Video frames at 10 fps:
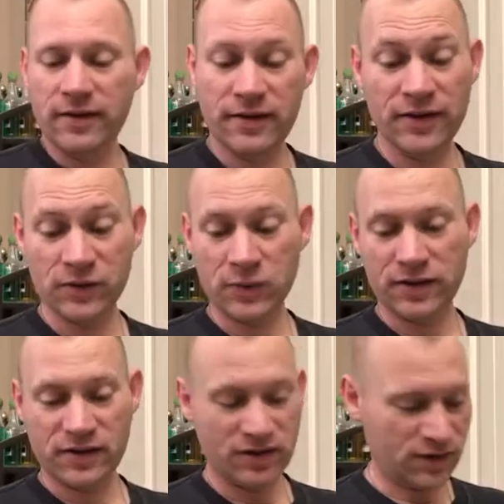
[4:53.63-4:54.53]
This one
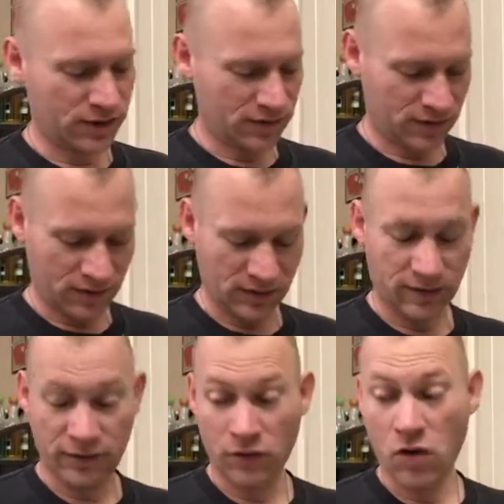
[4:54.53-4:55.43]
is just,
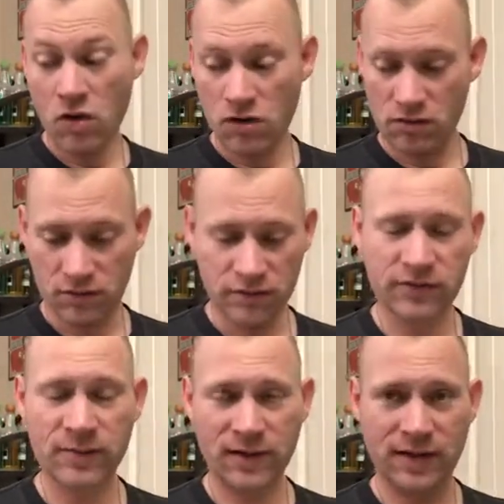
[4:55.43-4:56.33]
they're all,
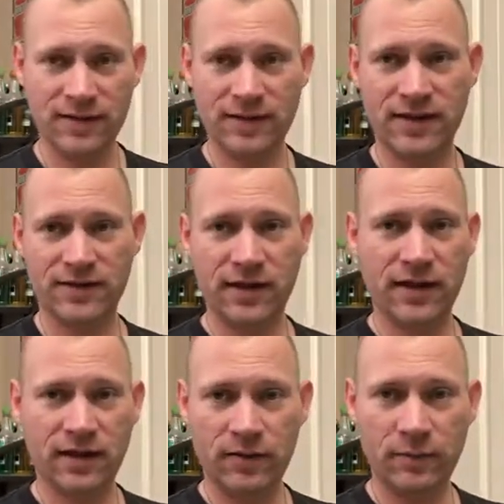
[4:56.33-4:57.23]
to me,
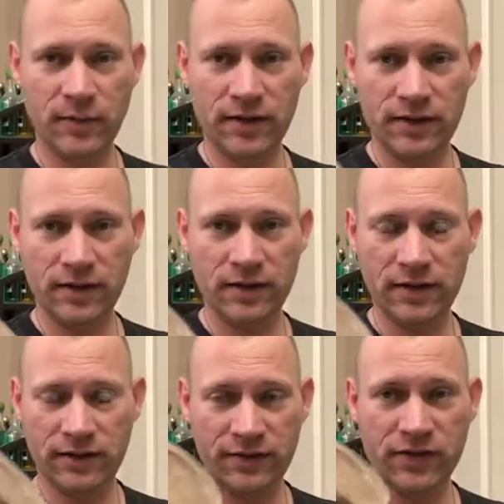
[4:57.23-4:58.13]
intoxicating. But
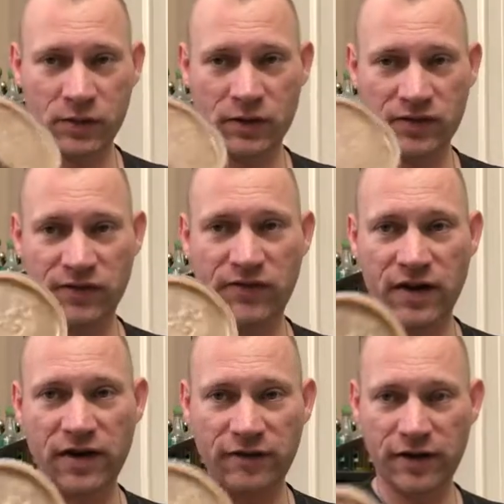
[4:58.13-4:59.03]
this one is
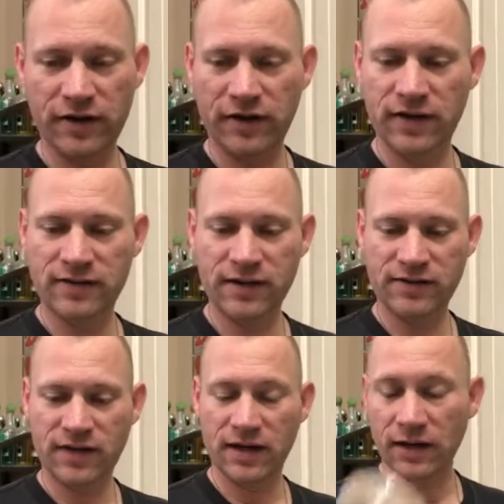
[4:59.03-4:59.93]
very, very
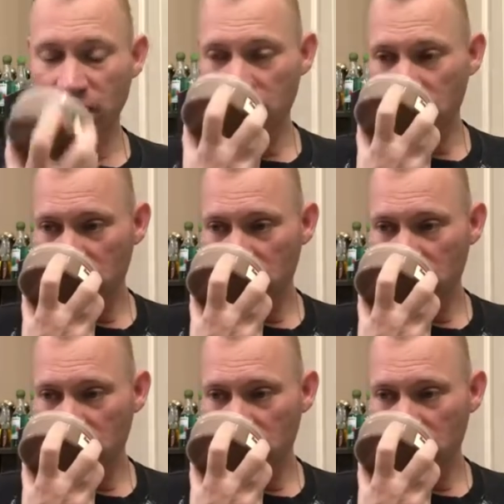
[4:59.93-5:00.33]
intoxicating.